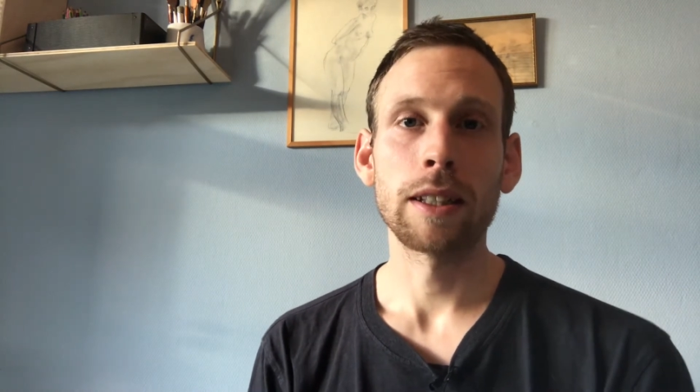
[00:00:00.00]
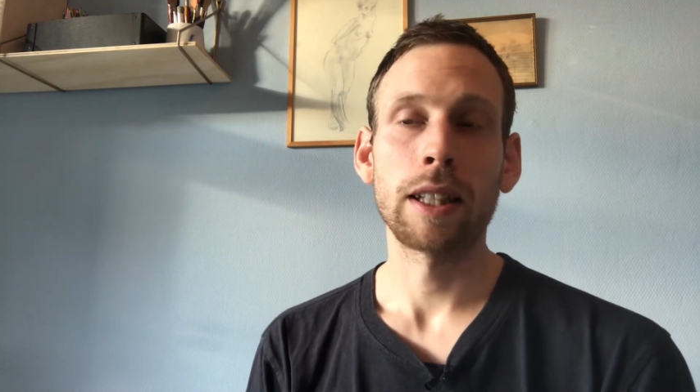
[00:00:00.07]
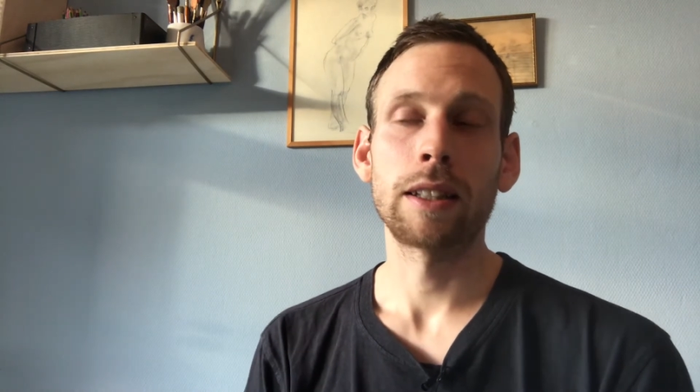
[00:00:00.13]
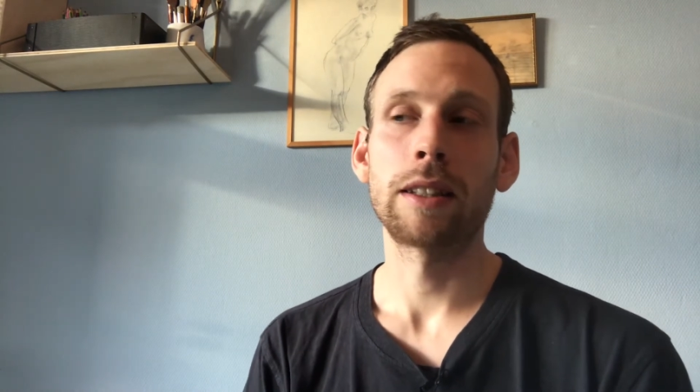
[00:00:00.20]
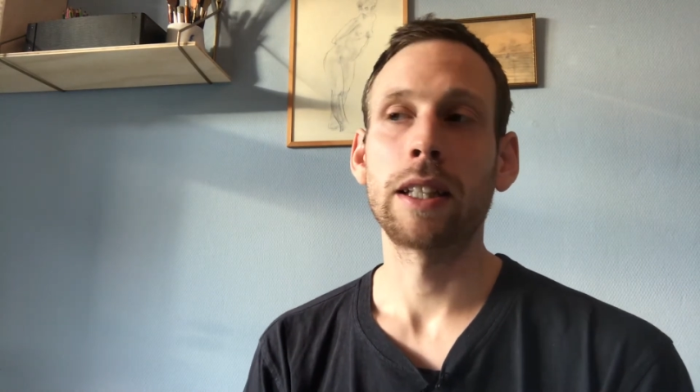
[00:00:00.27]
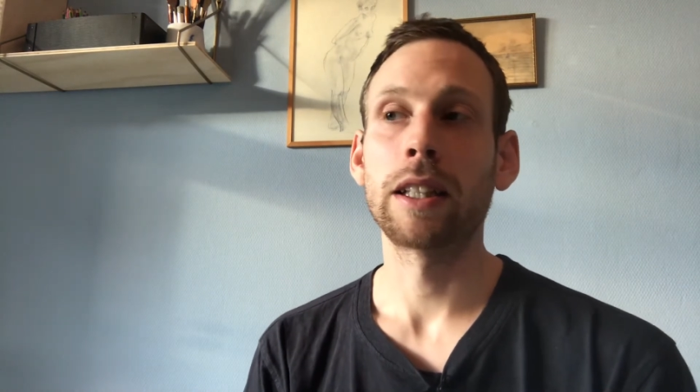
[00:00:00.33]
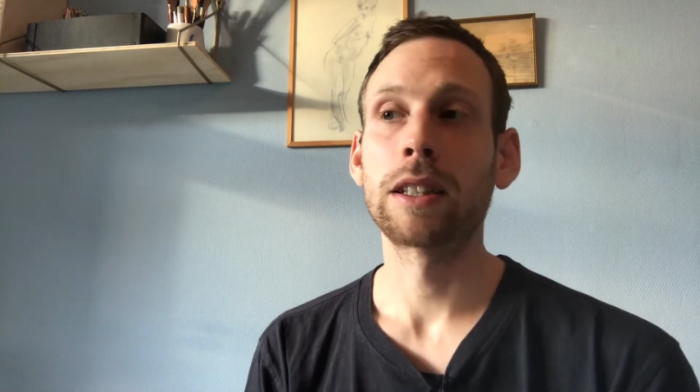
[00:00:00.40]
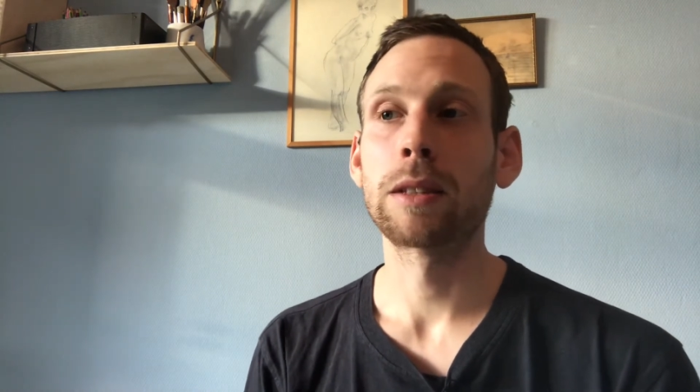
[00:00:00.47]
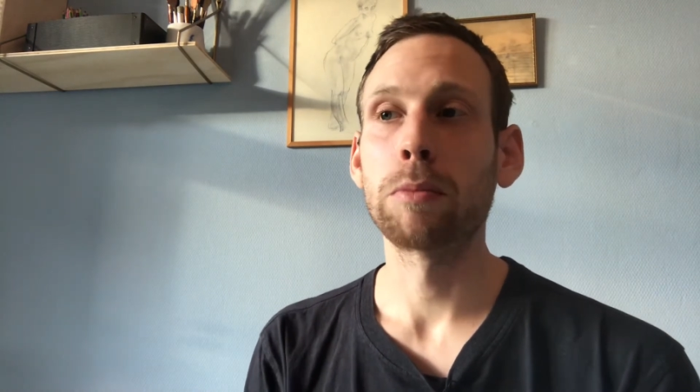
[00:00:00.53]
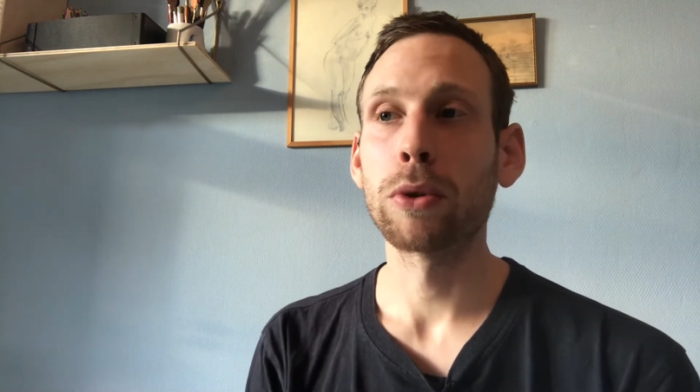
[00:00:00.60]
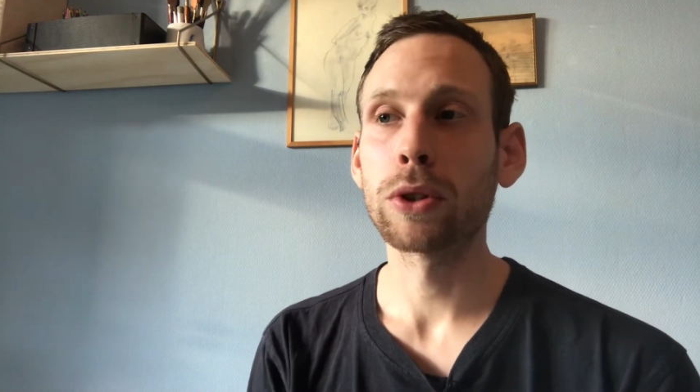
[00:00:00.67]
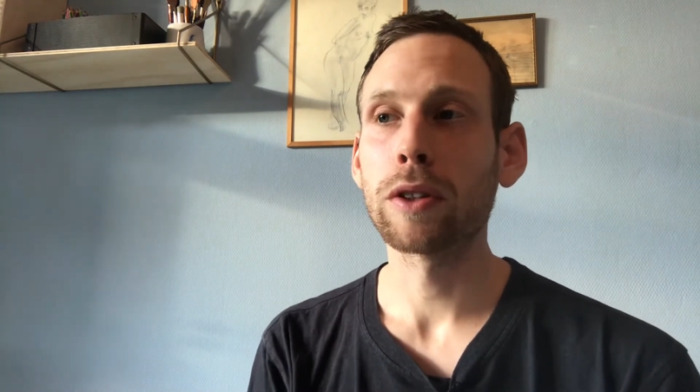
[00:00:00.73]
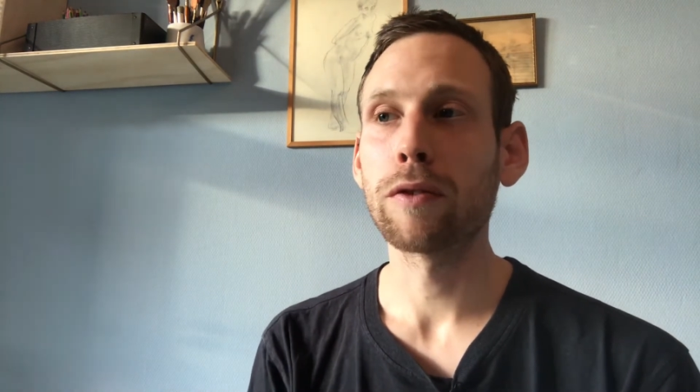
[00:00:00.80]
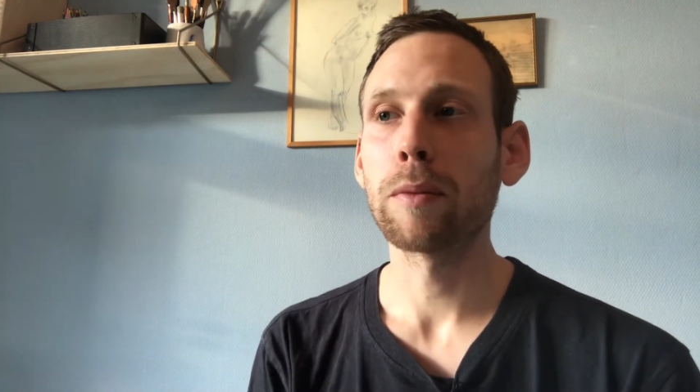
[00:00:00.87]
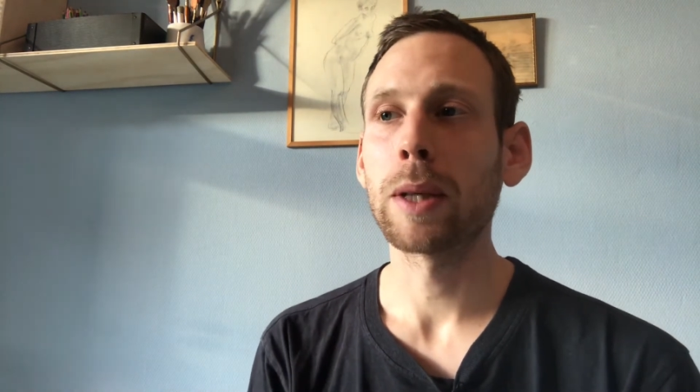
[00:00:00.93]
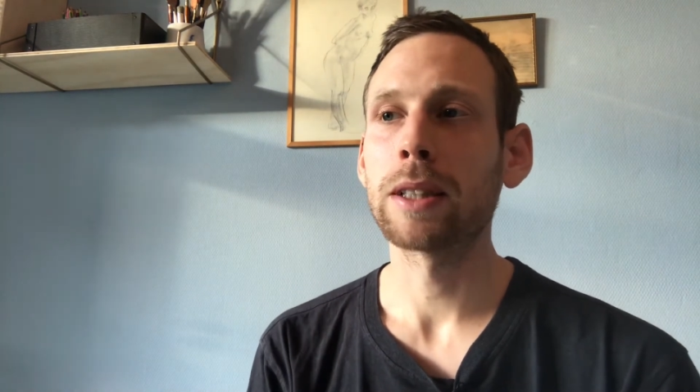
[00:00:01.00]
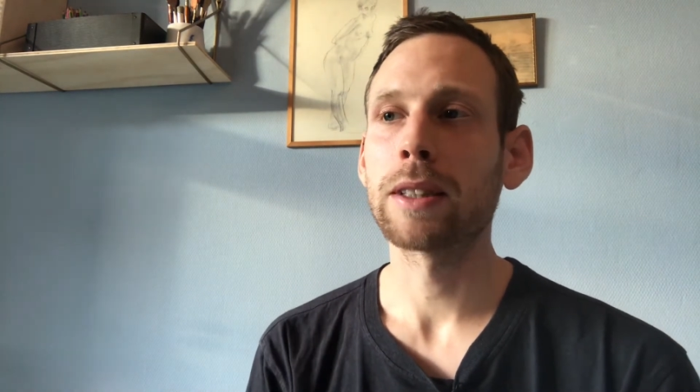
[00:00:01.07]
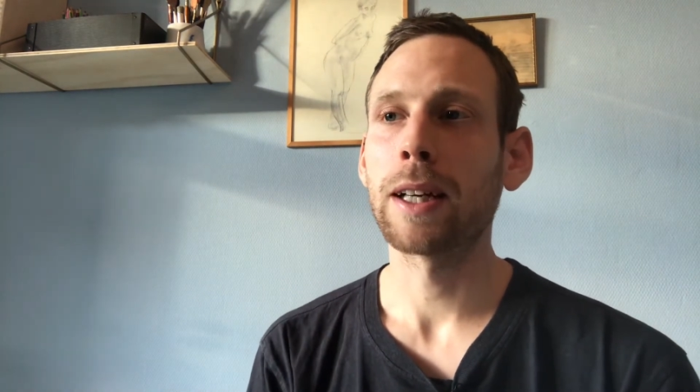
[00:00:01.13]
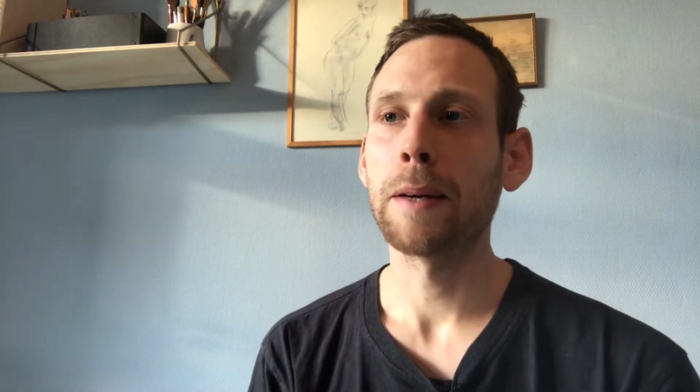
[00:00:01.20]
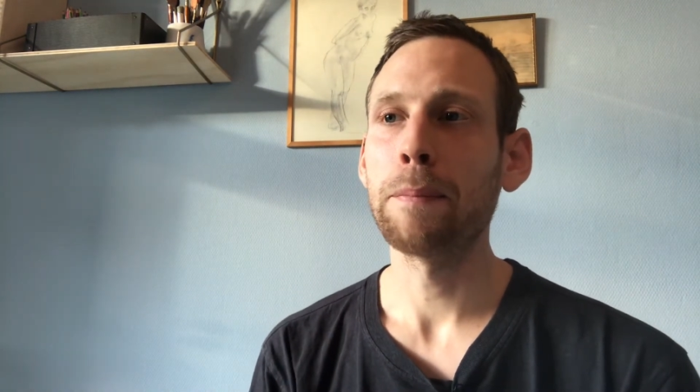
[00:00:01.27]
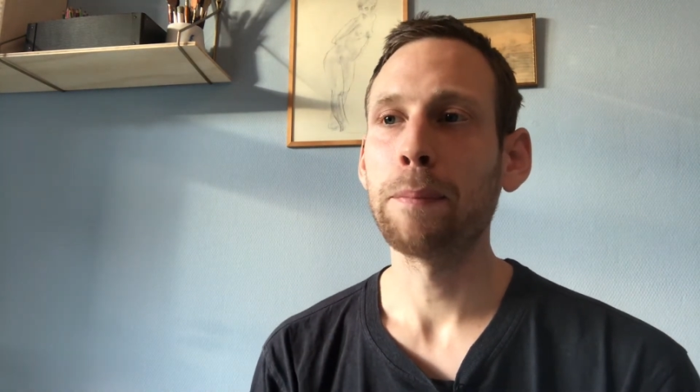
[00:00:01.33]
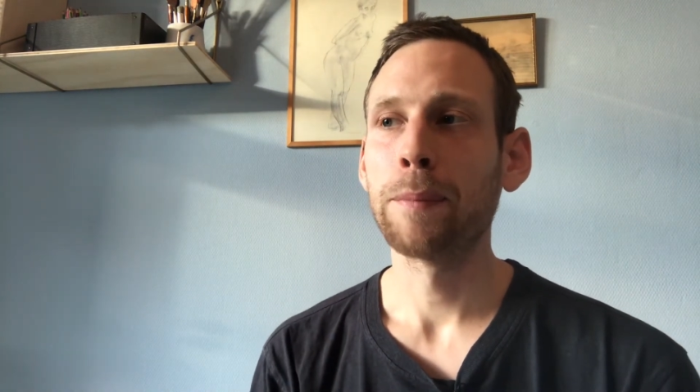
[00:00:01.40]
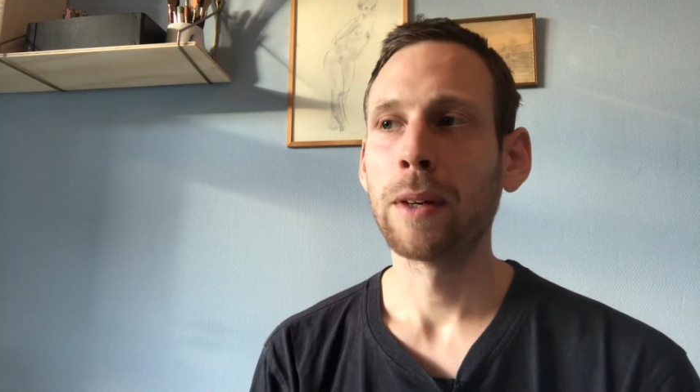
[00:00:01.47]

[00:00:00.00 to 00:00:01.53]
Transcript: that takes most of my time.